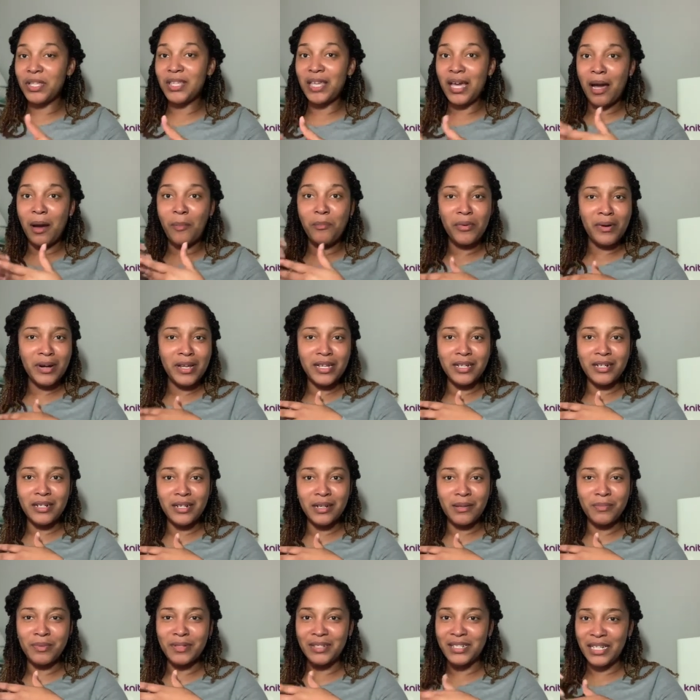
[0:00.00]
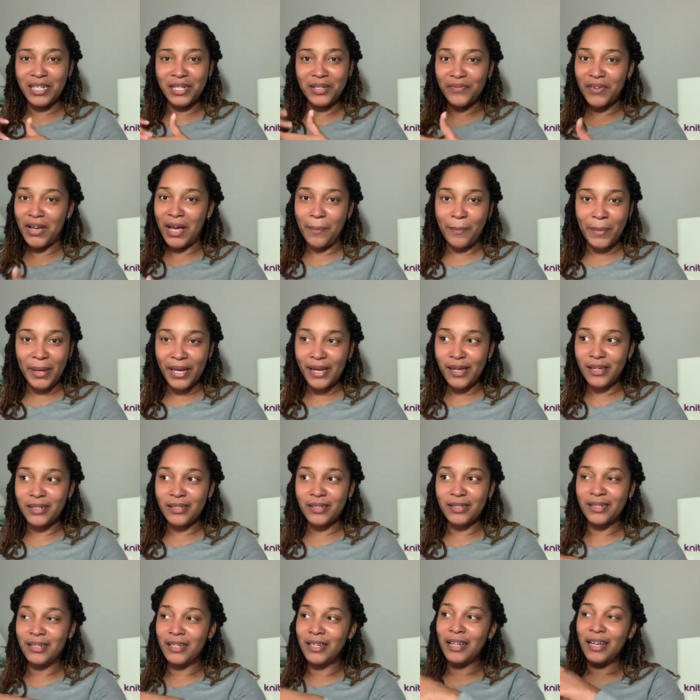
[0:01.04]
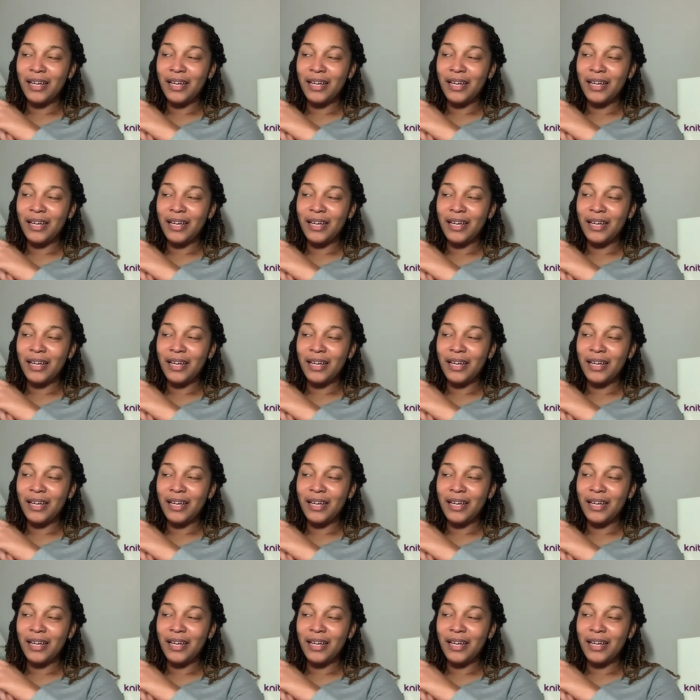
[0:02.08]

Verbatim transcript: y'all bring up Zeta Phi Beta,